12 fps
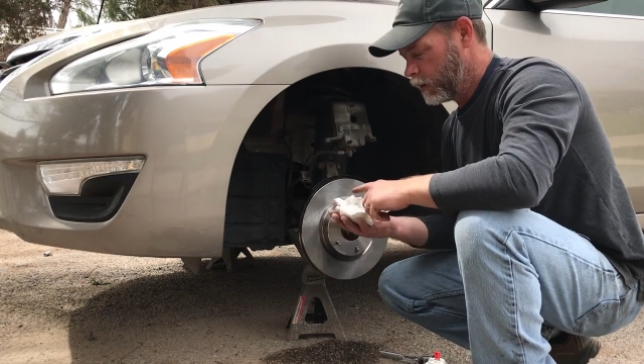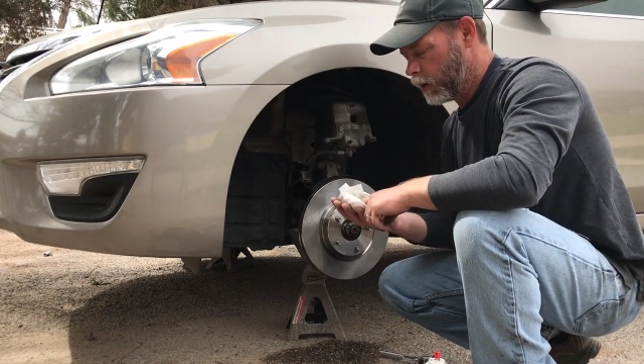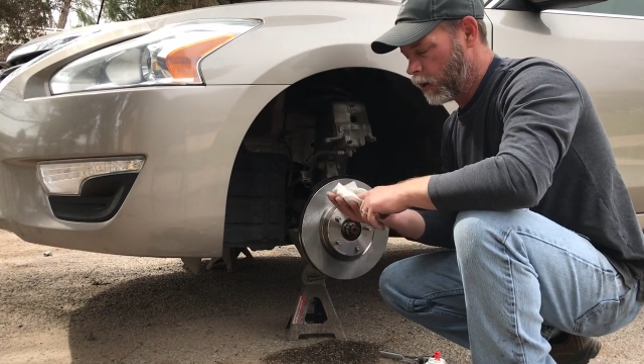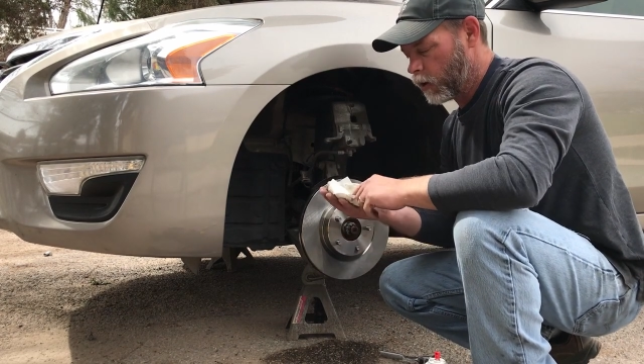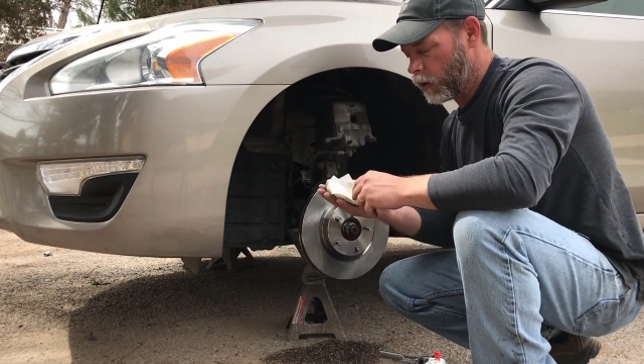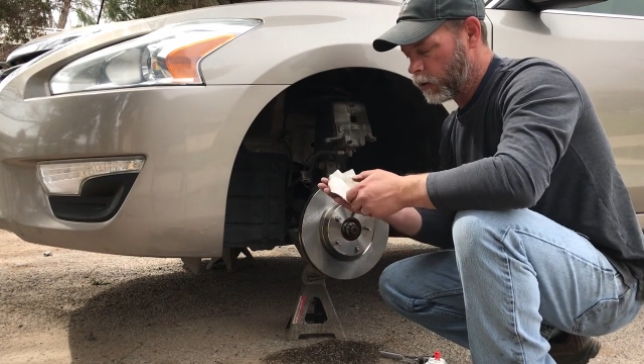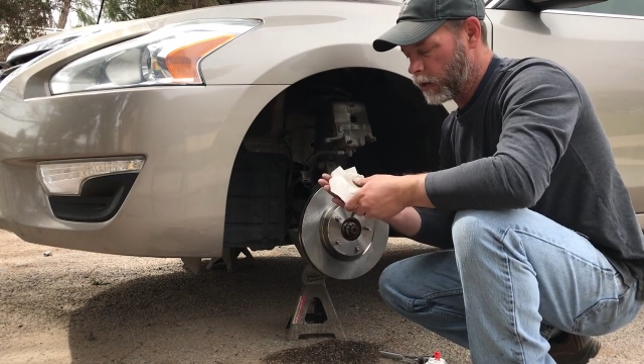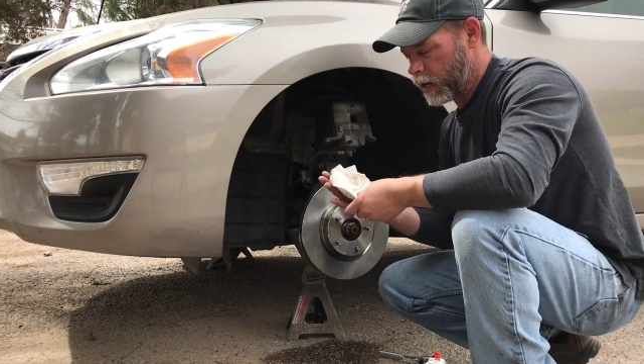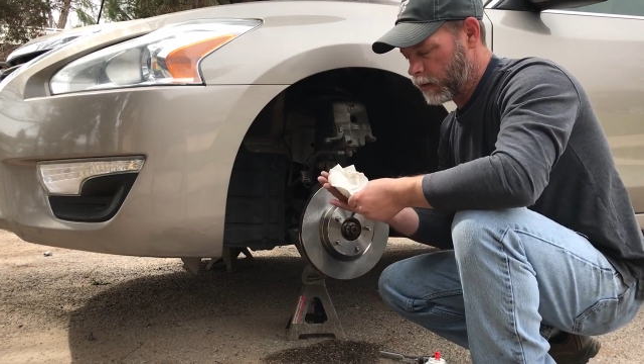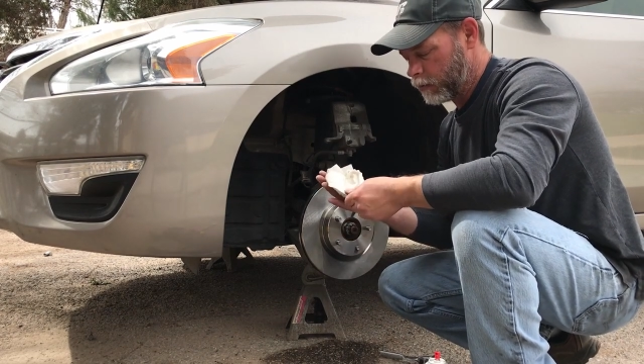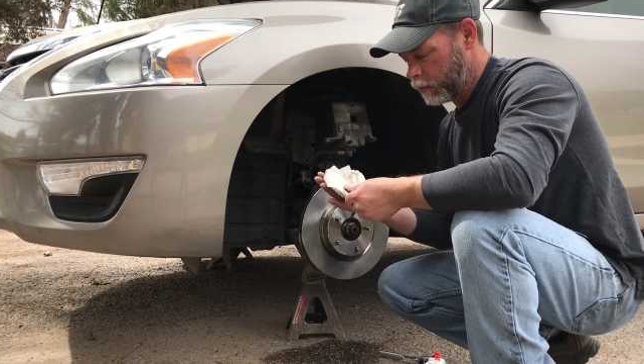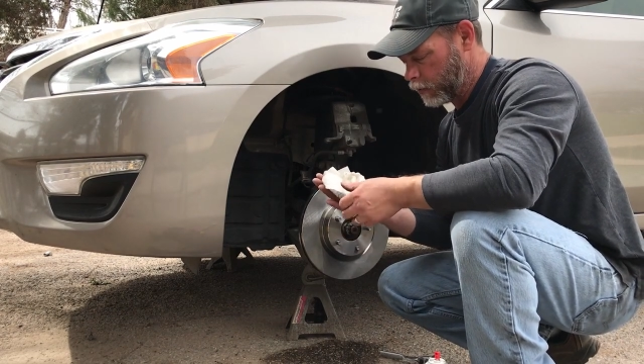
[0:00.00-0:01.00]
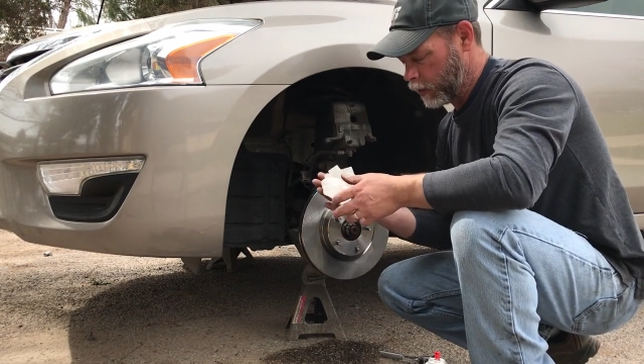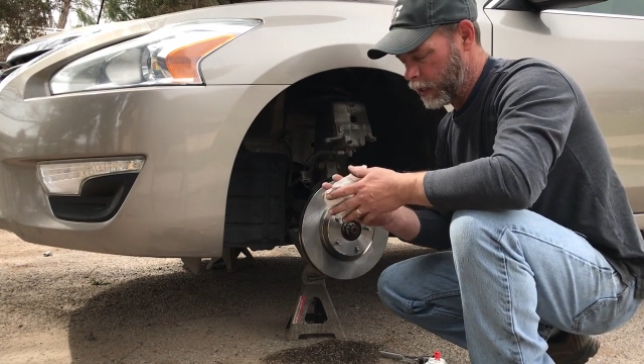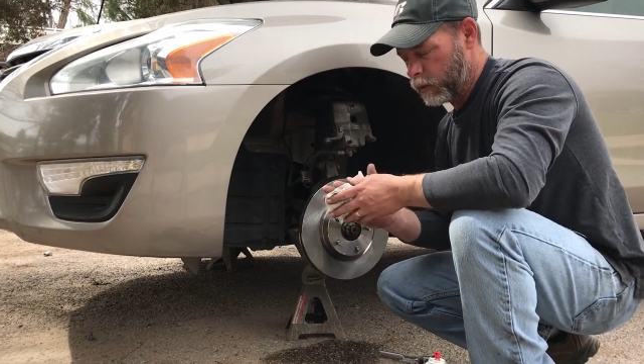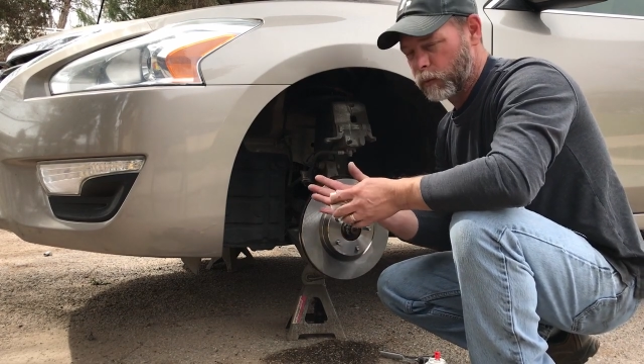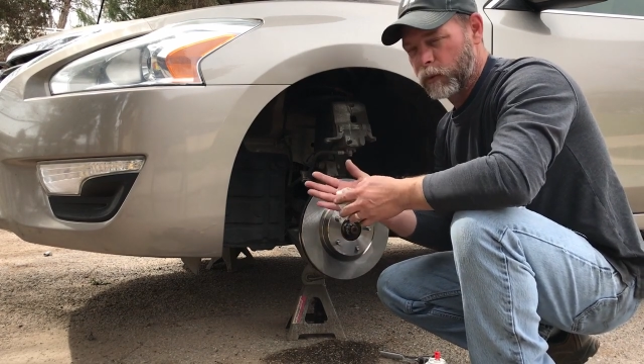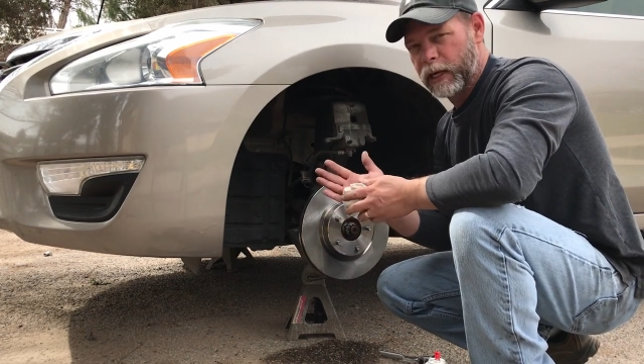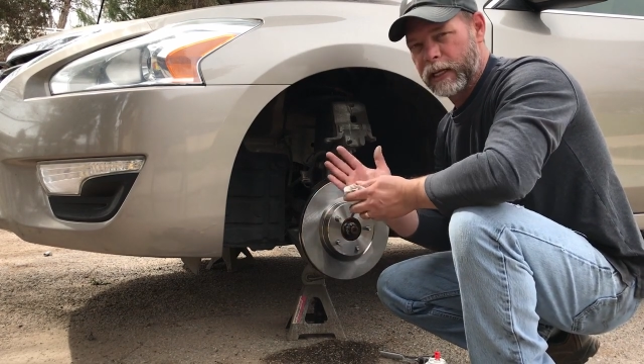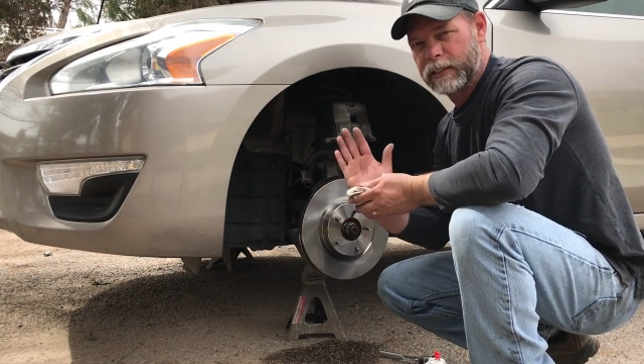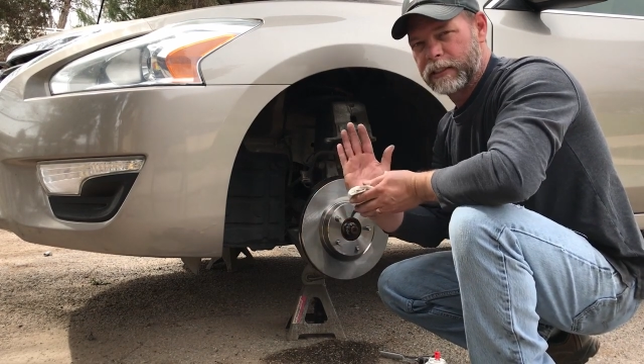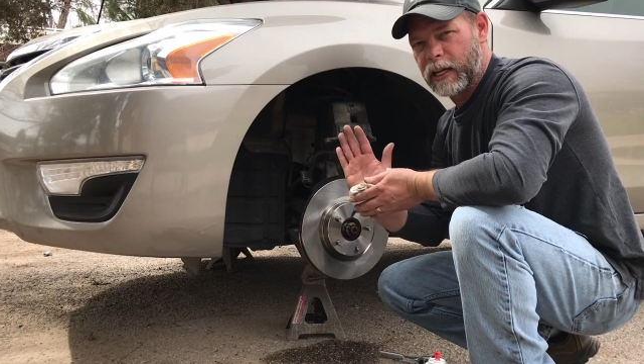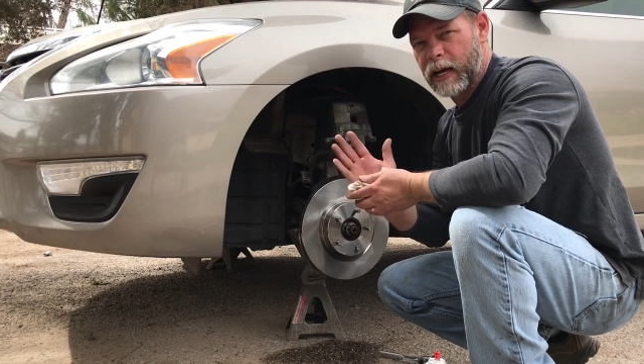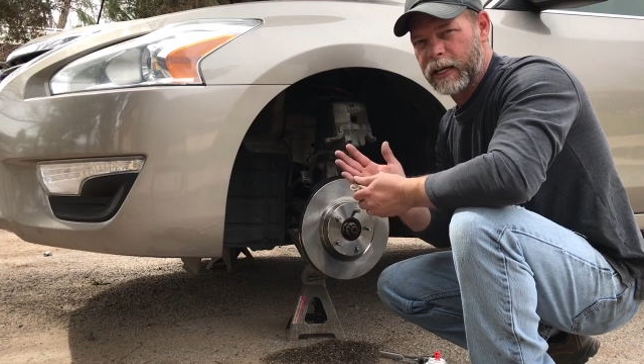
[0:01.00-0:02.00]
then all that lint will get
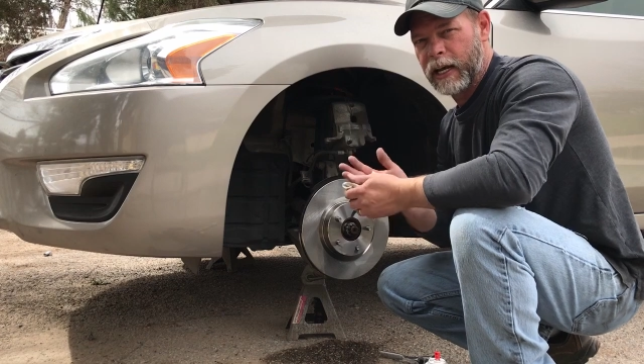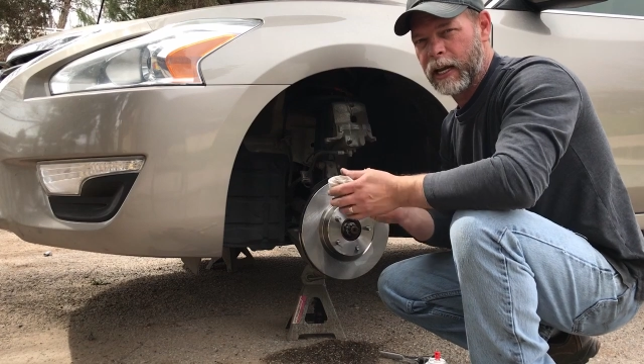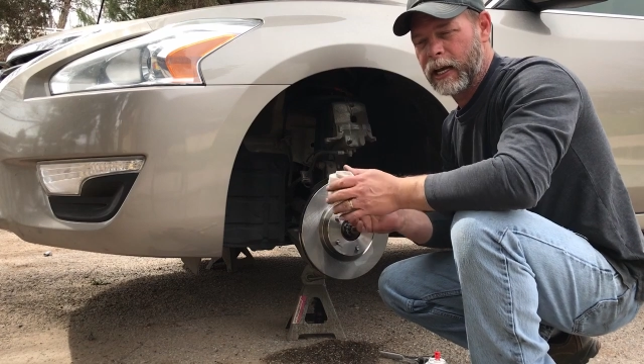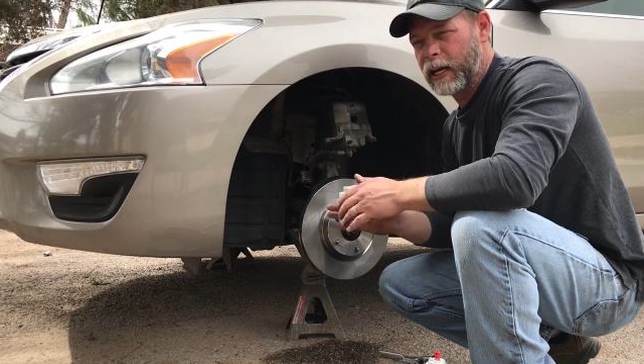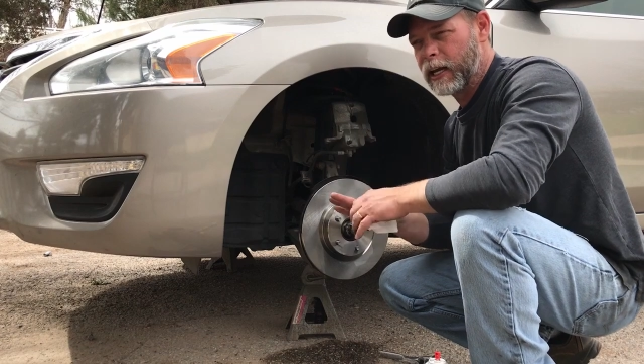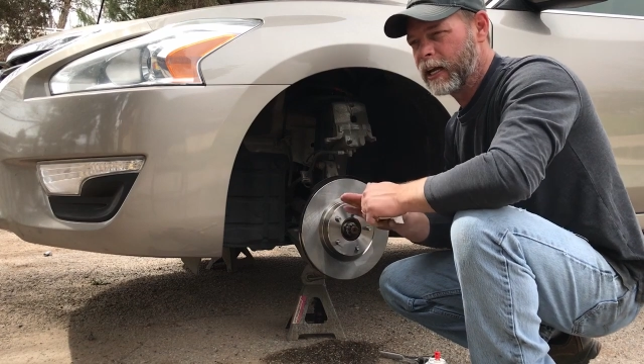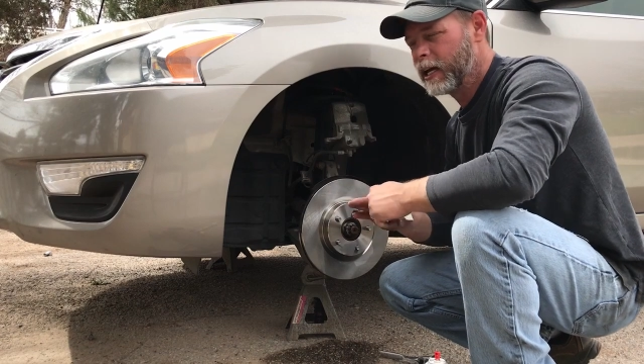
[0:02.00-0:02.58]
stuck in it.